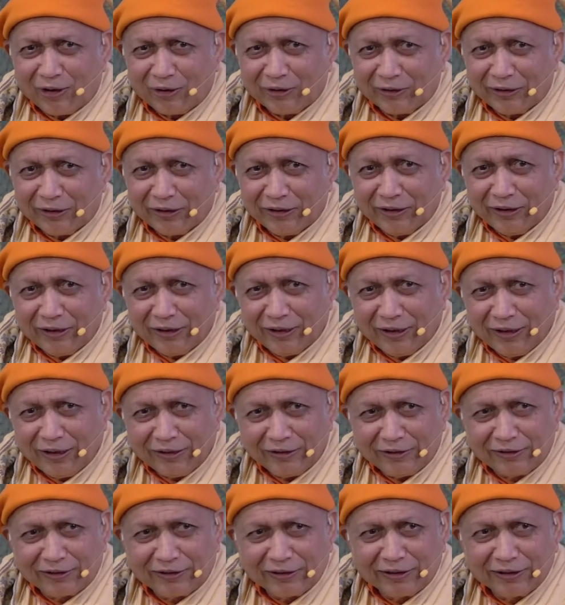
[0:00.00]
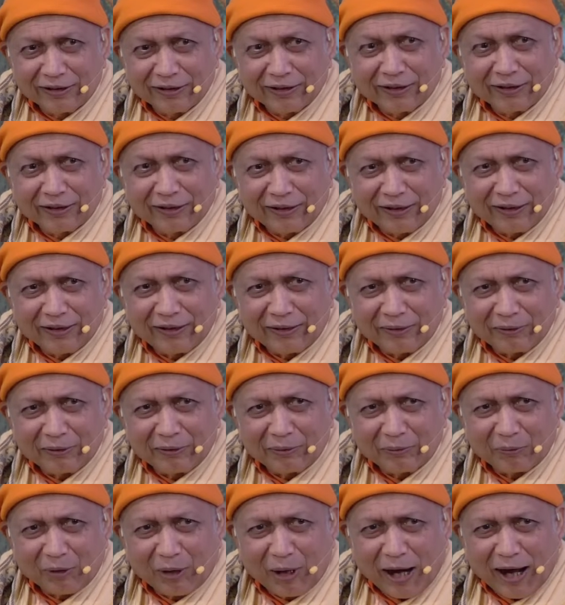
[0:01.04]
on his
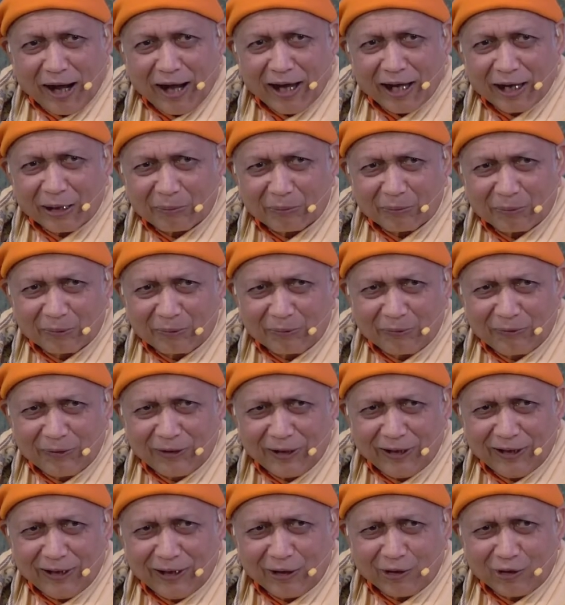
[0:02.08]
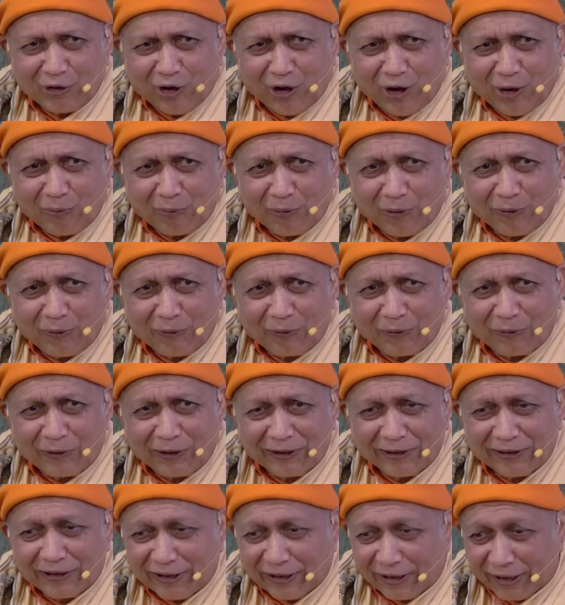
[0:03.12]
uh, arm fell a drop
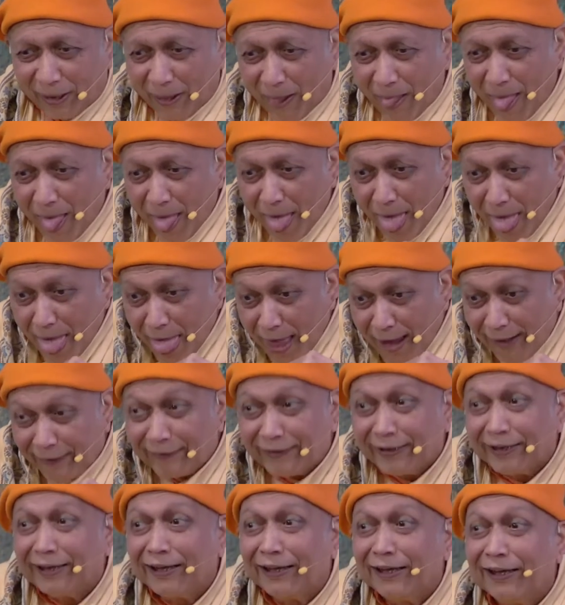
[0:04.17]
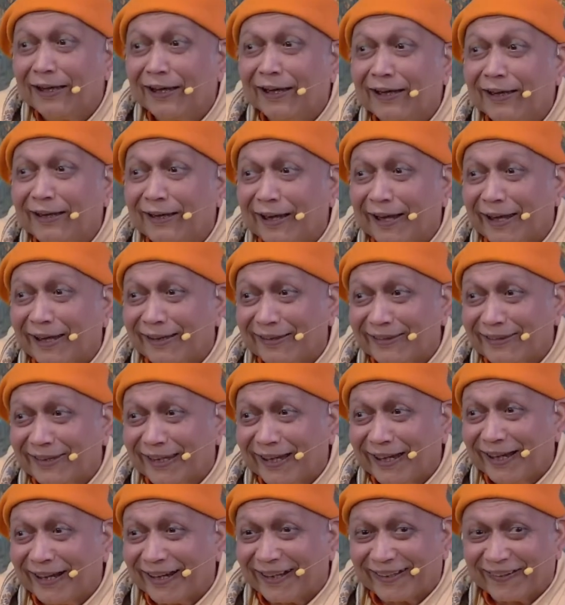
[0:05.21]
of honey and he licked
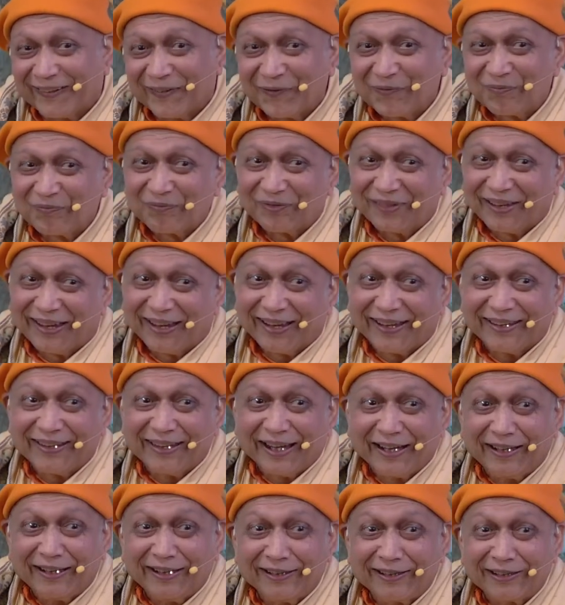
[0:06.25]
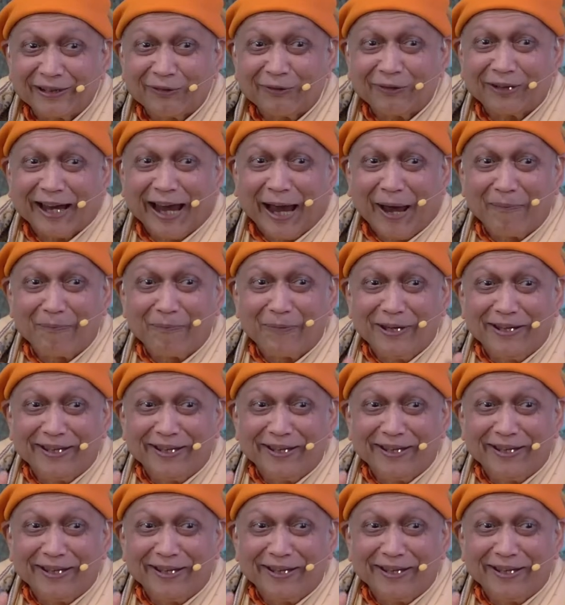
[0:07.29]
like that and that is our